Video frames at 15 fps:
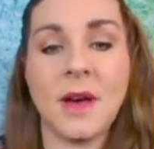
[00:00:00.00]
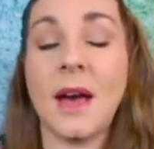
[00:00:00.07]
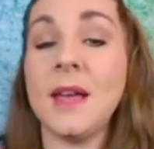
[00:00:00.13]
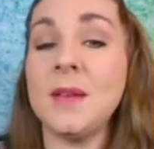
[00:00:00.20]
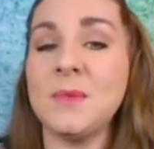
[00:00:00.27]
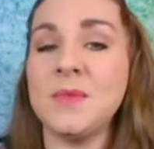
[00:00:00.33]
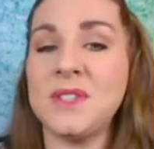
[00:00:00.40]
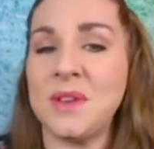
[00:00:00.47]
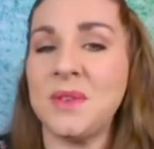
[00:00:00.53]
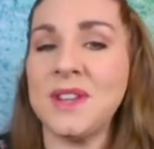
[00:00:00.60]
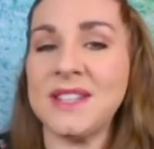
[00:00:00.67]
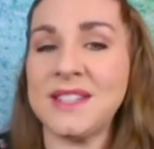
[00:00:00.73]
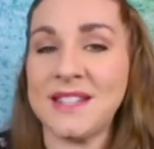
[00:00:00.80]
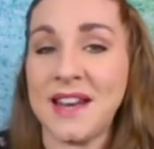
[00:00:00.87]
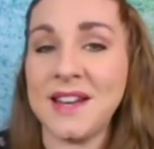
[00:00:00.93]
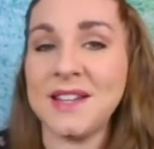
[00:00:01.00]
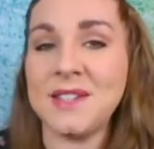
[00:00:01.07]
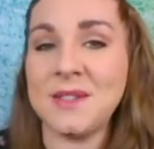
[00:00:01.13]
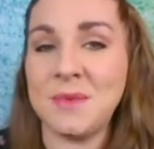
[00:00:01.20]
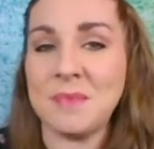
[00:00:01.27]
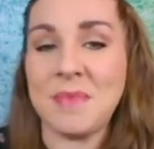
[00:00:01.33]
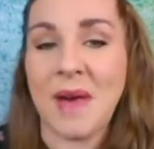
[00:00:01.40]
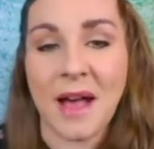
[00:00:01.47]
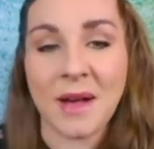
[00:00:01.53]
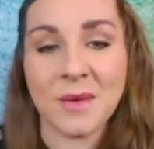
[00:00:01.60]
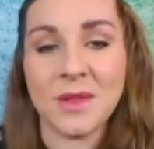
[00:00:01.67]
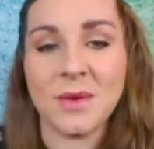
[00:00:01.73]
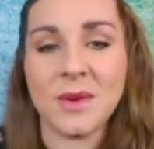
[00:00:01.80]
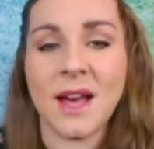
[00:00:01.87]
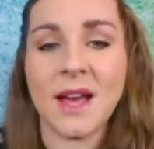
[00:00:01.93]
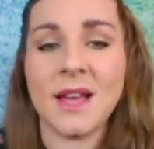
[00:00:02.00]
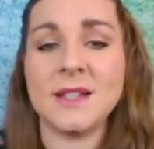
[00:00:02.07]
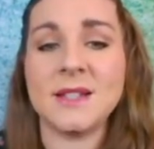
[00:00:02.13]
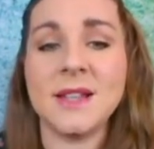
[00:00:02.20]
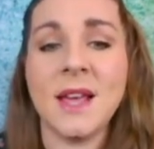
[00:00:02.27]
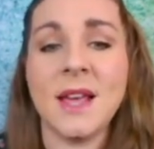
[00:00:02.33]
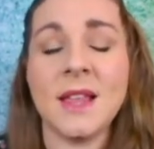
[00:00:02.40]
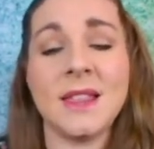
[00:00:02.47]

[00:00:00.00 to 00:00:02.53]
I am so excited to be back with you guys.